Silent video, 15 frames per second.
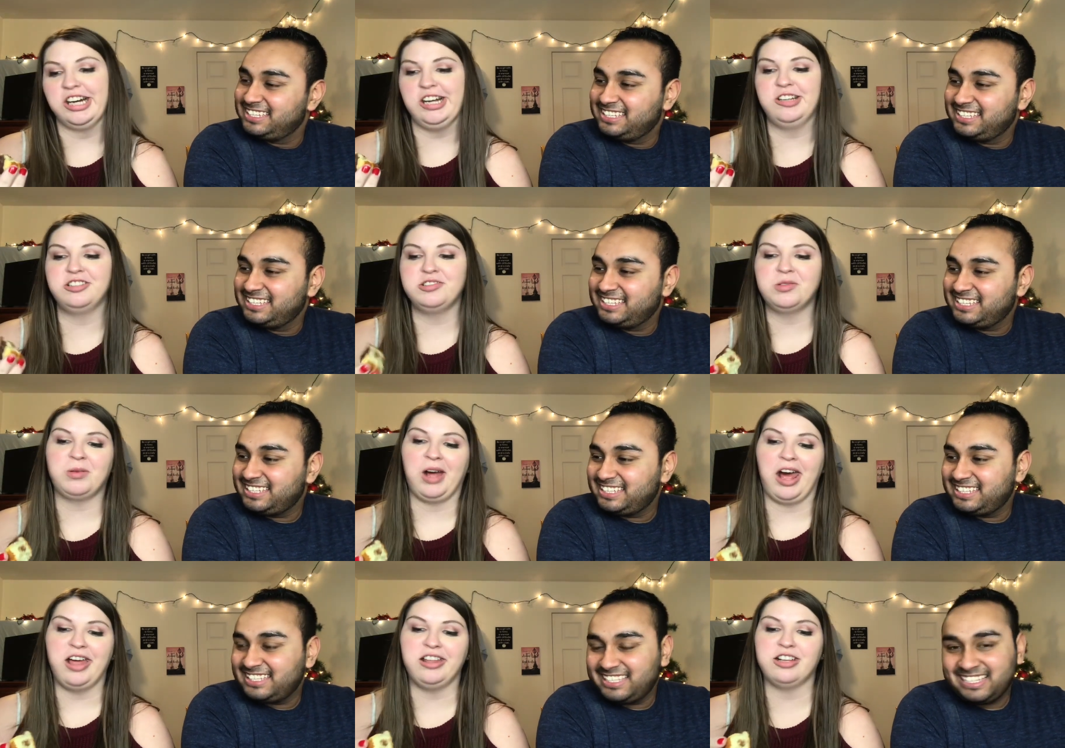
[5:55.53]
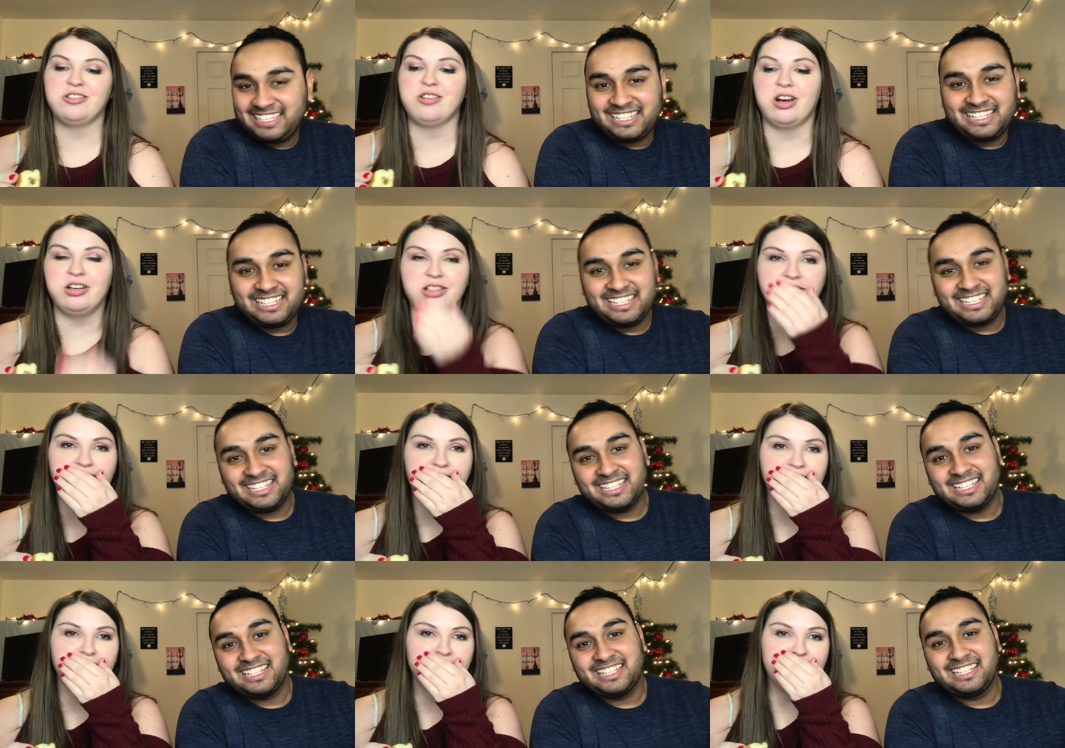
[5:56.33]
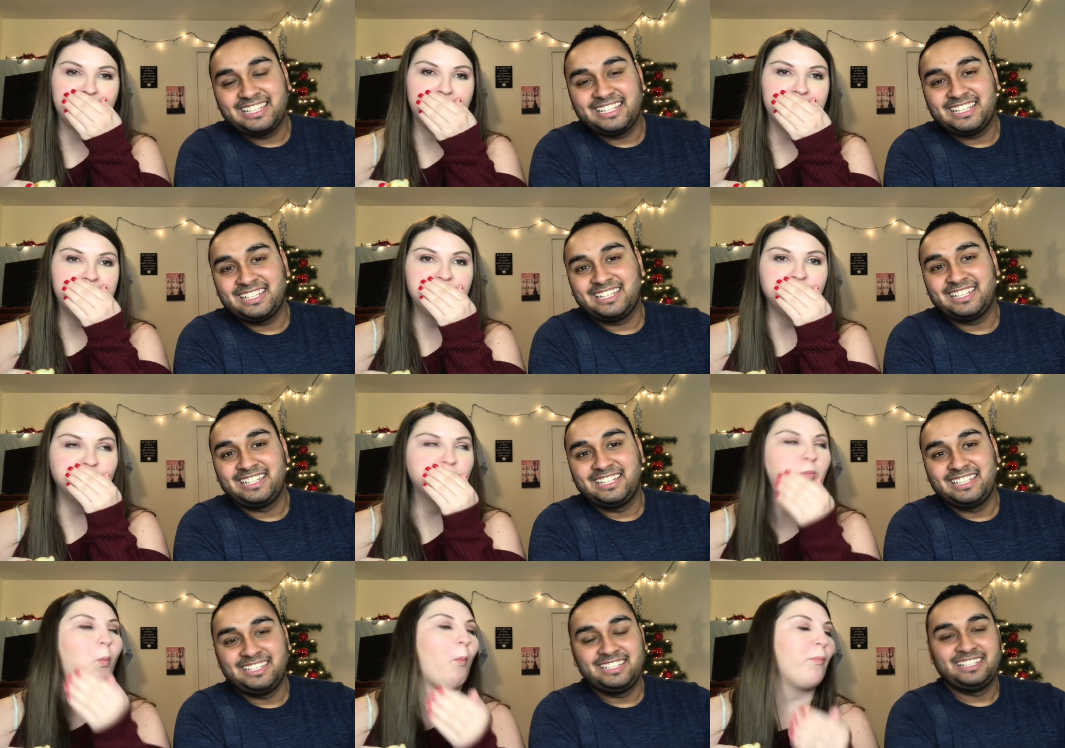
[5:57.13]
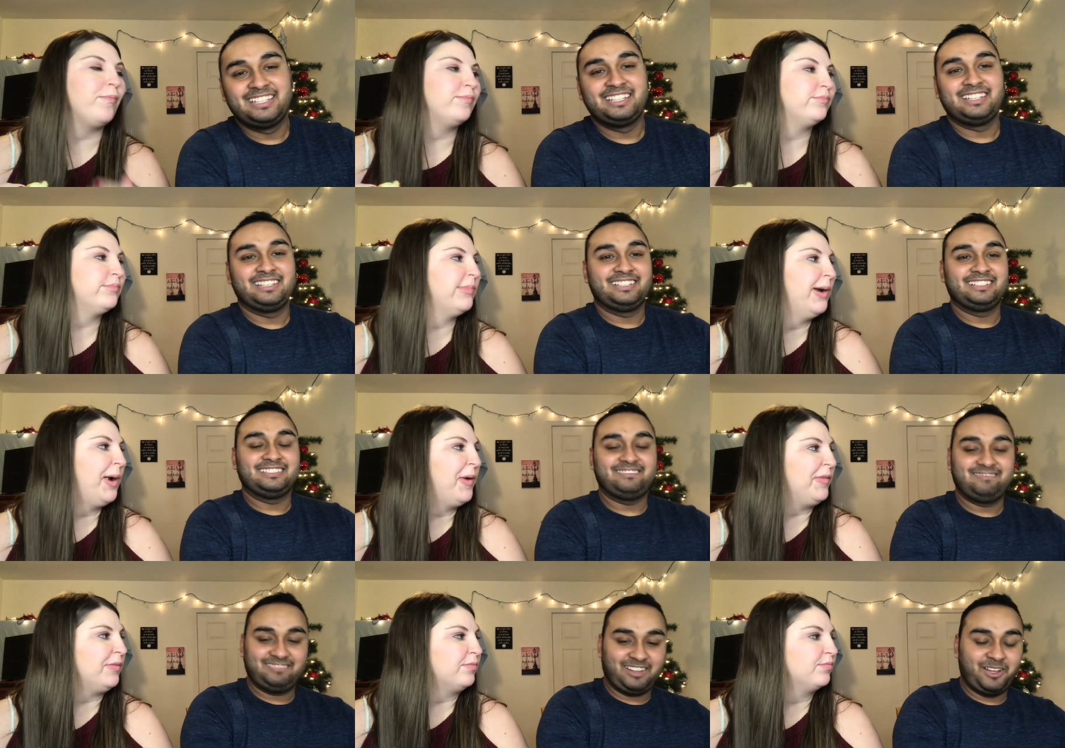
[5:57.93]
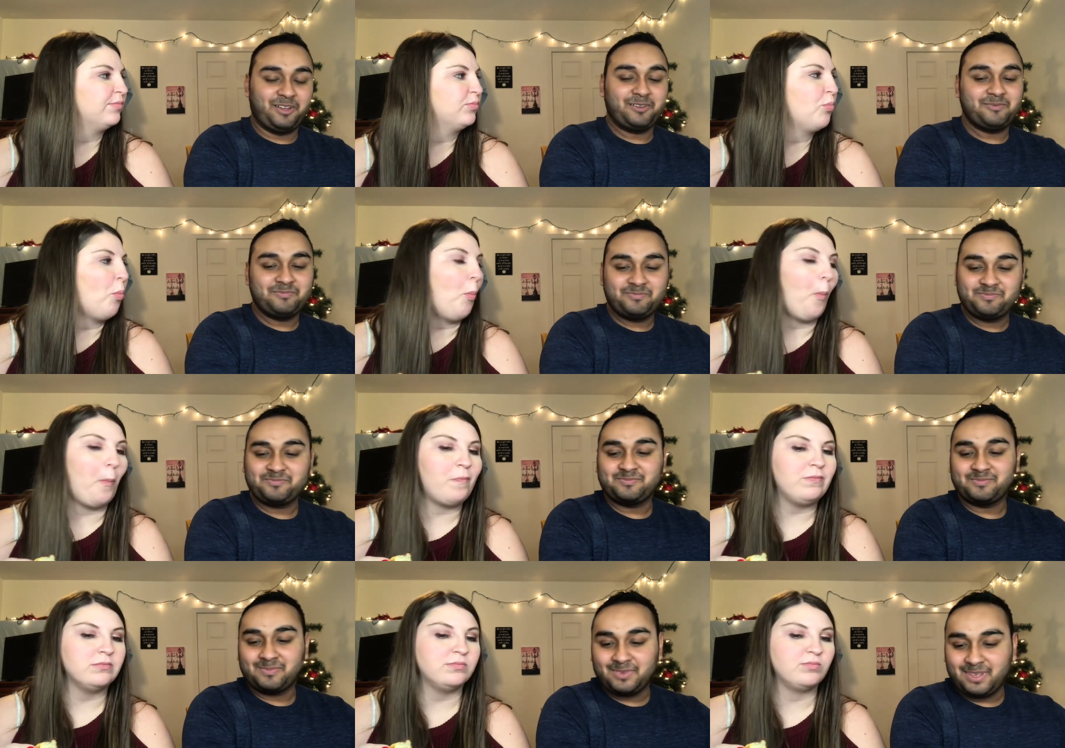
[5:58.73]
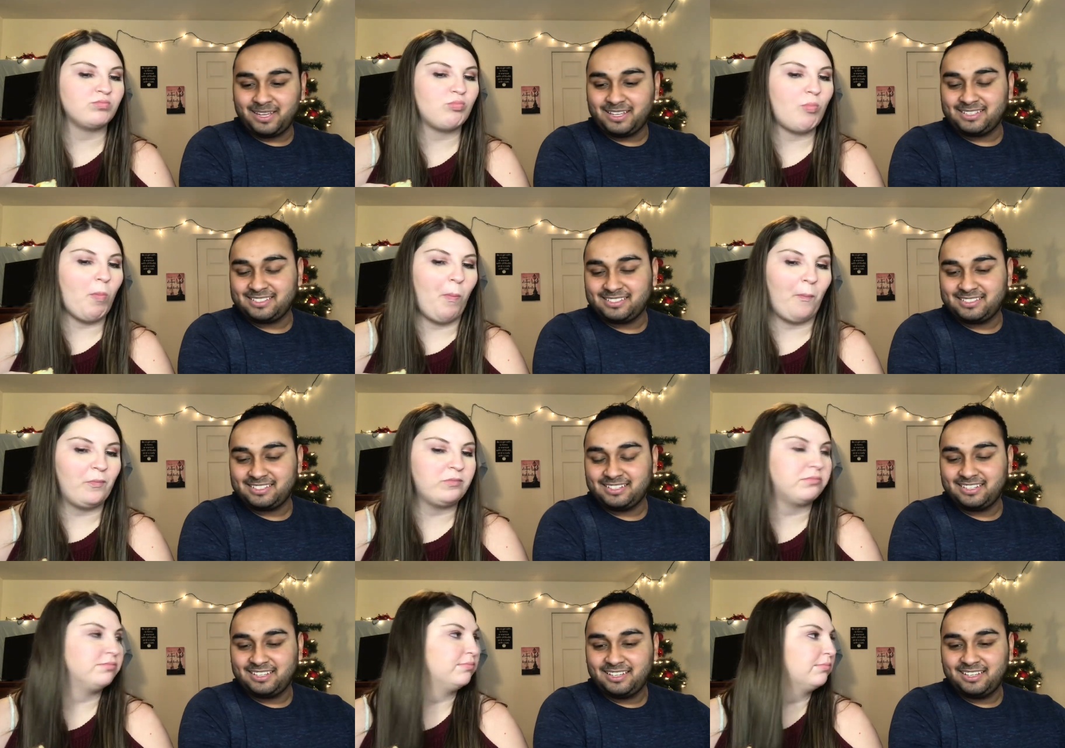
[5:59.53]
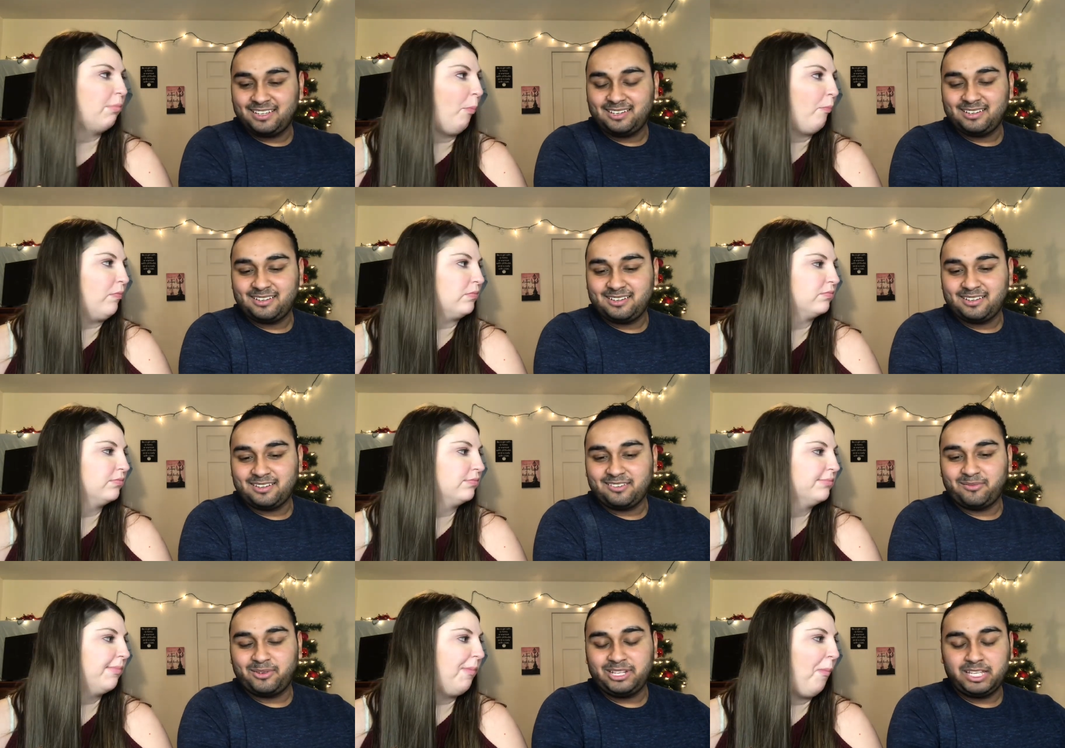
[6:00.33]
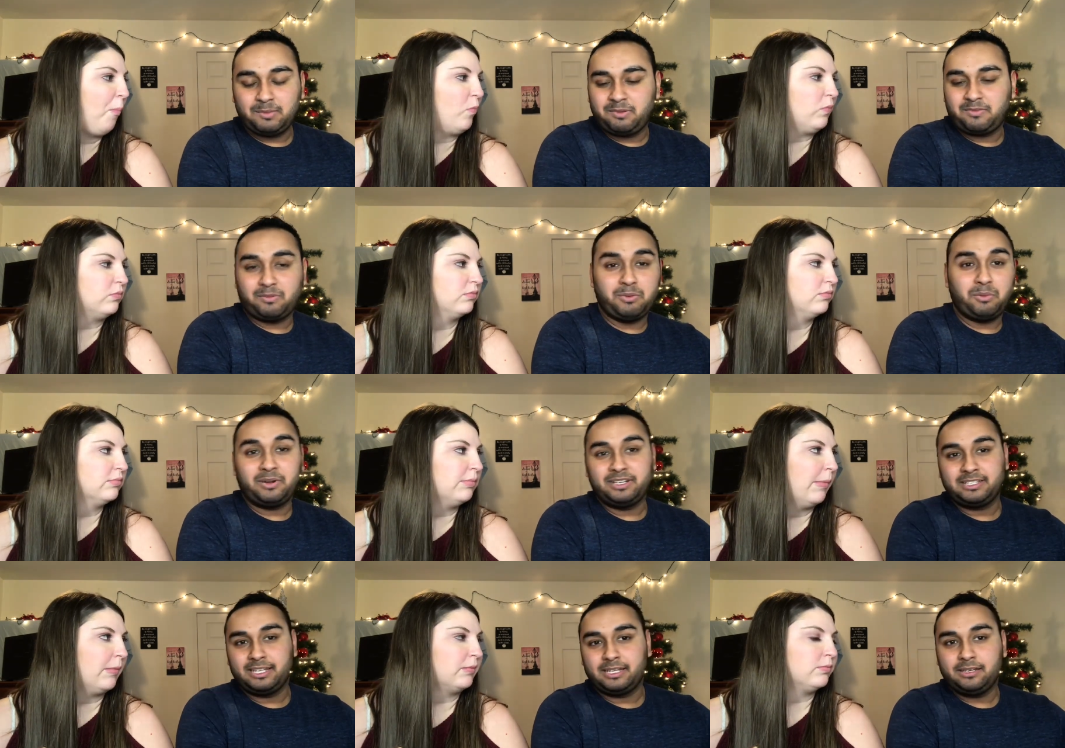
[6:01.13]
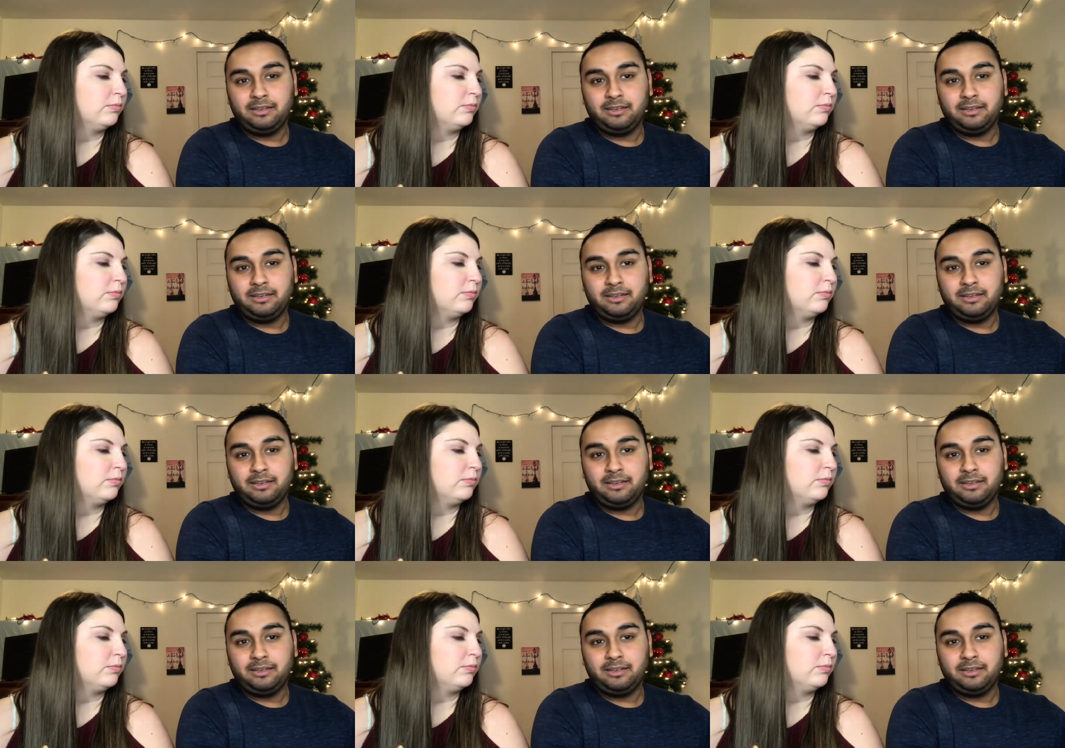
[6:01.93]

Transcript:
Speaker 1: good. It's okay. The chocolate's a little sweet.
Speaker 2: Okay. Yes. What do you give it from a one